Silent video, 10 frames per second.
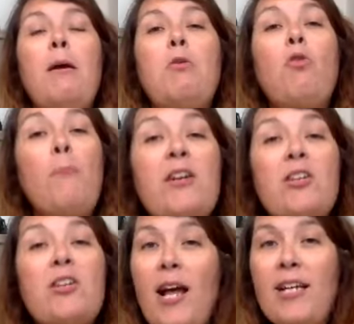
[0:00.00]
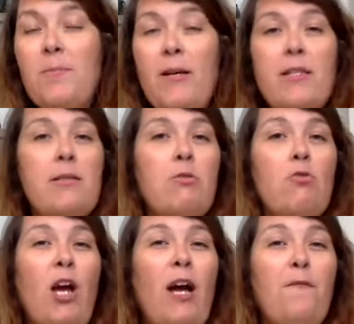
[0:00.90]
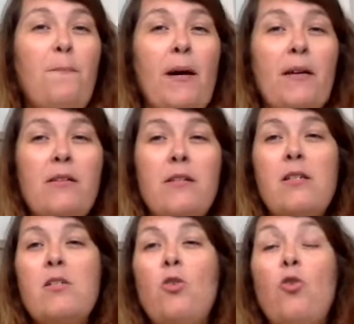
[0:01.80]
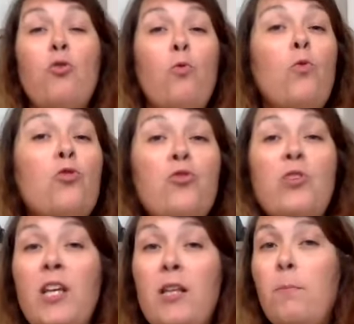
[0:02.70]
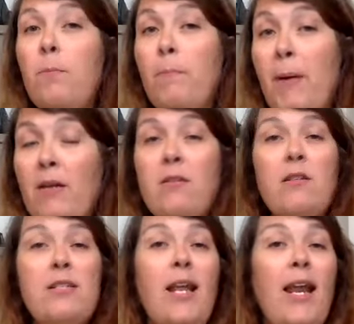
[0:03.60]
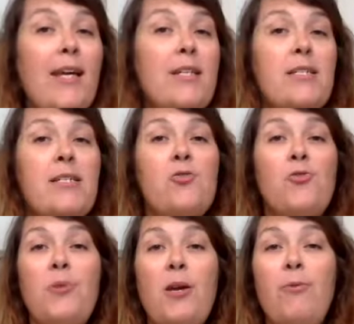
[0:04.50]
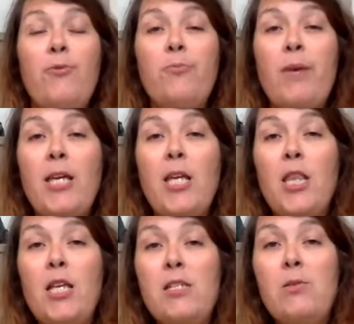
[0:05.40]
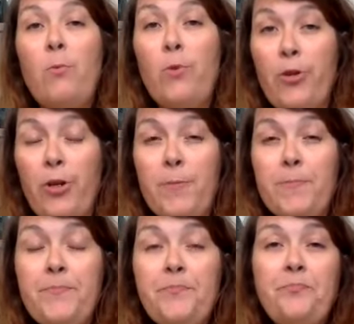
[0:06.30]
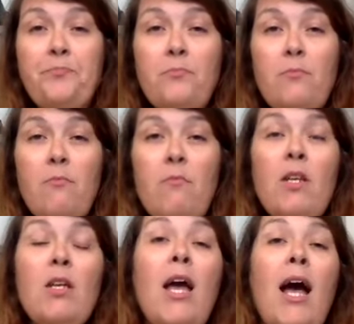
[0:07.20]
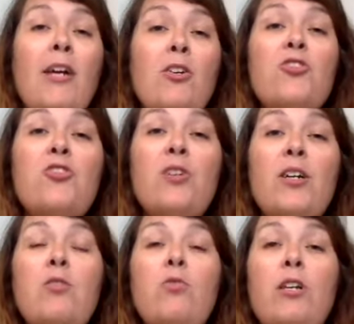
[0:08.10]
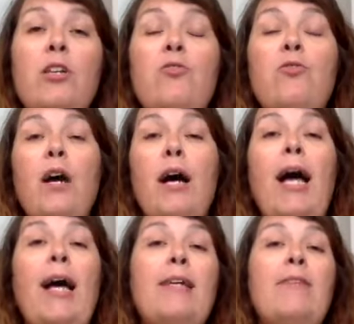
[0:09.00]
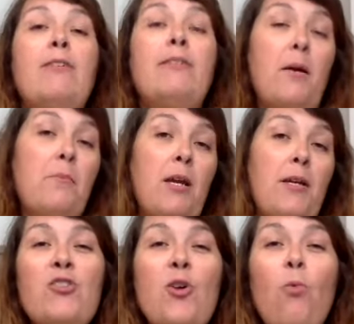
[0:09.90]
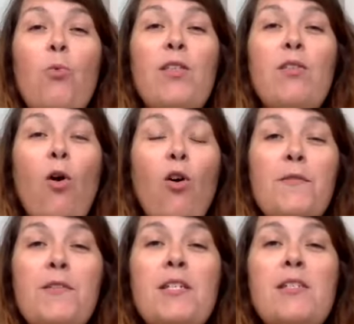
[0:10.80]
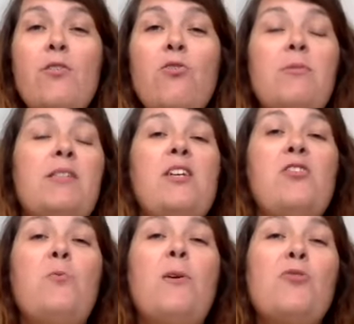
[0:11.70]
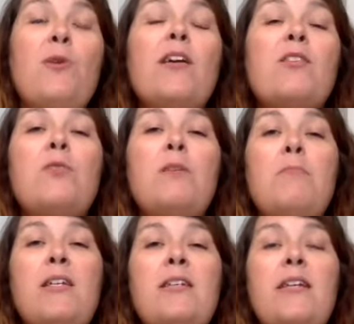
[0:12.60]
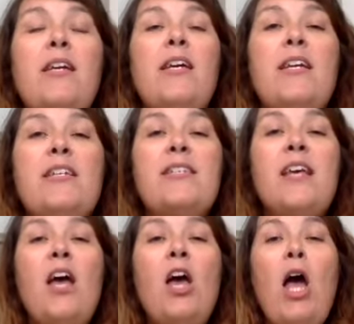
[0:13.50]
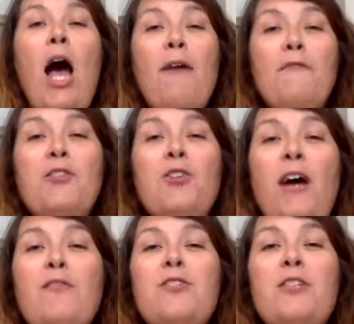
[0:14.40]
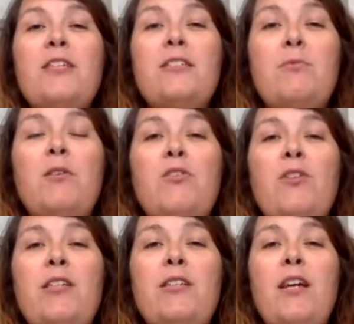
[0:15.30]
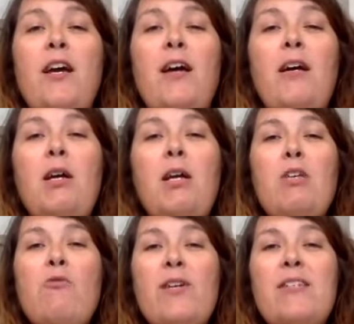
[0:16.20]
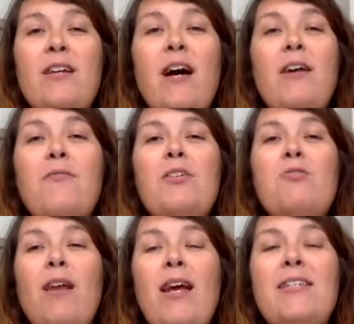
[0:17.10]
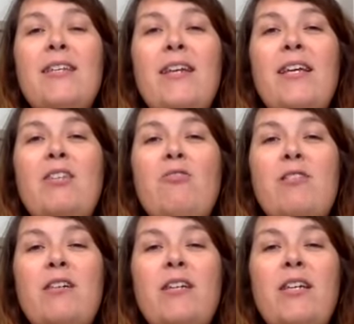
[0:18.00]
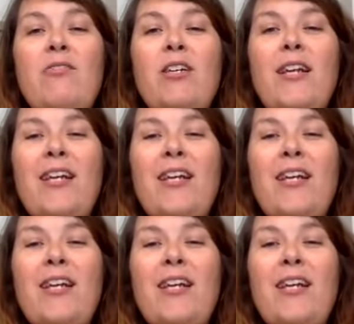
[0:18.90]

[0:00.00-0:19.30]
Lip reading: Commercial aspects. Do you have partners or would you need partners, alliances to be able to make this work? And also you can look into a high level timeline. So with all of this documentation, what you are doing basically is after you have connected with your idea, you start visualizing it, you start giving it a